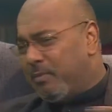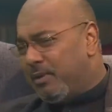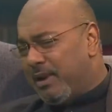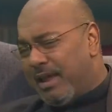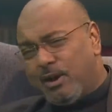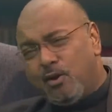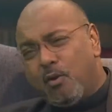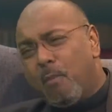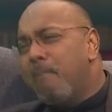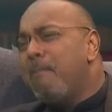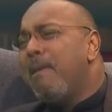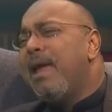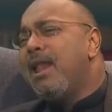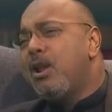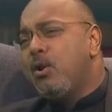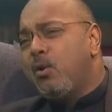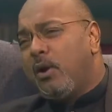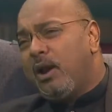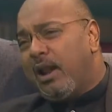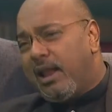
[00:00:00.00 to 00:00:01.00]
I know men
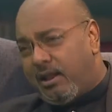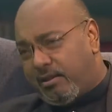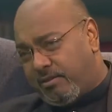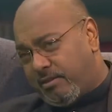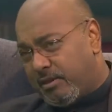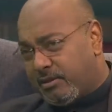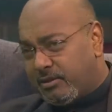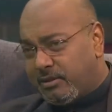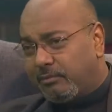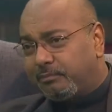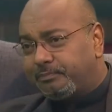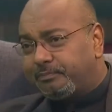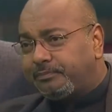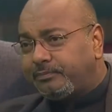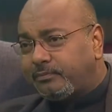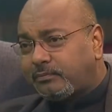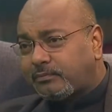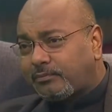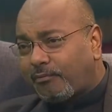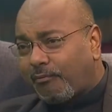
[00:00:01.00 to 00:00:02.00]
who are like this,
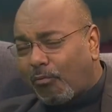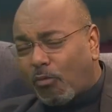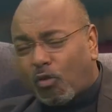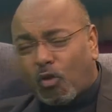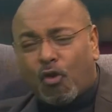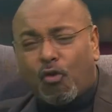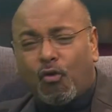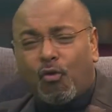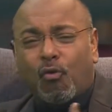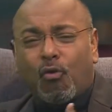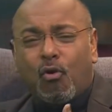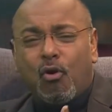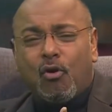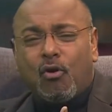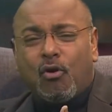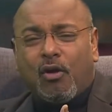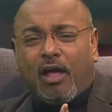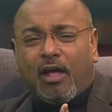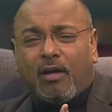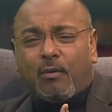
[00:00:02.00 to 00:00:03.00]
who
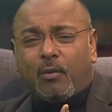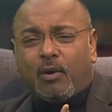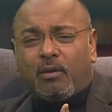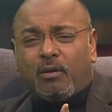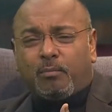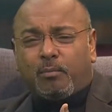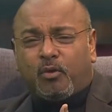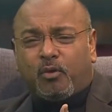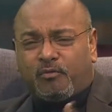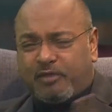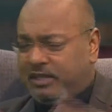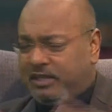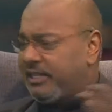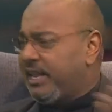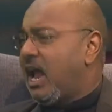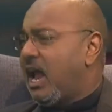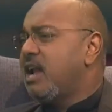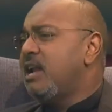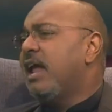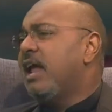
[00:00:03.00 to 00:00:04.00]
will profess
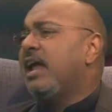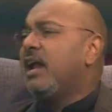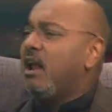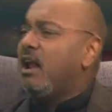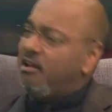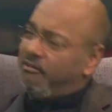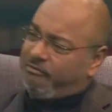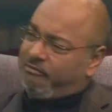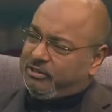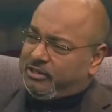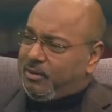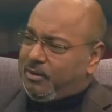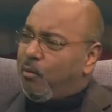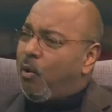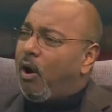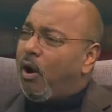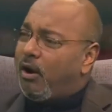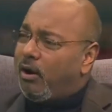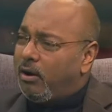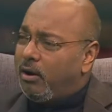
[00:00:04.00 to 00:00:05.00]
their undying love for
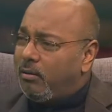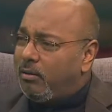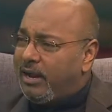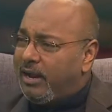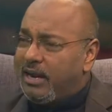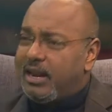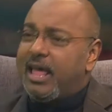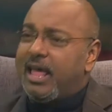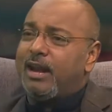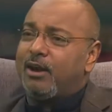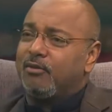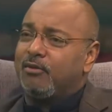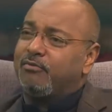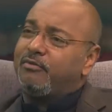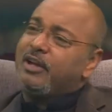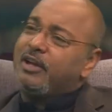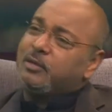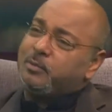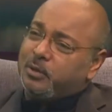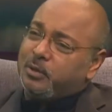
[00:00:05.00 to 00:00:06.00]
someone, declare it on
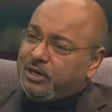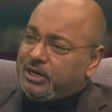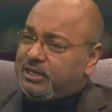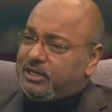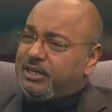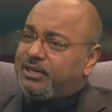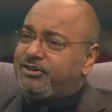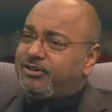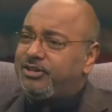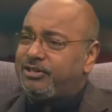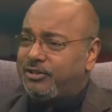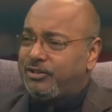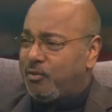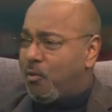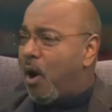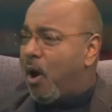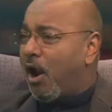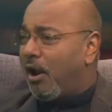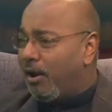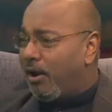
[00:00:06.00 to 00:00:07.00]
Facebook and say she's the
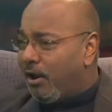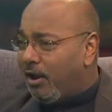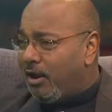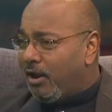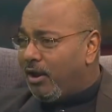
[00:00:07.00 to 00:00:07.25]
one.